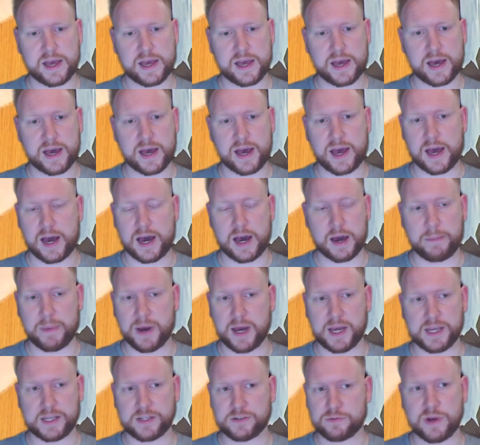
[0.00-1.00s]
I
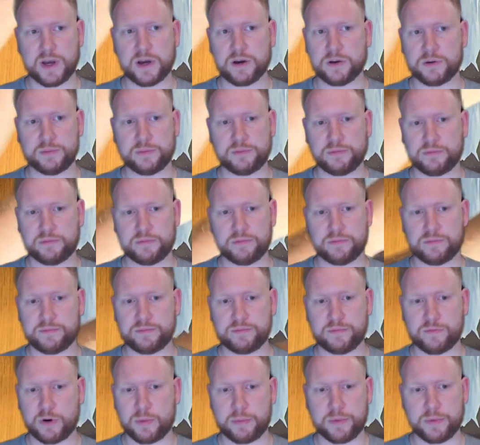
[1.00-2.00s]
might as well
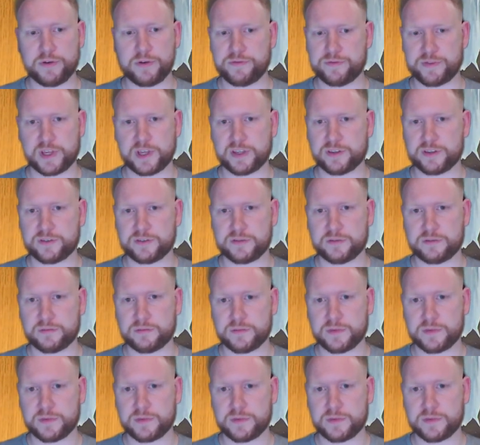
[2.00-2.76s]
remove things.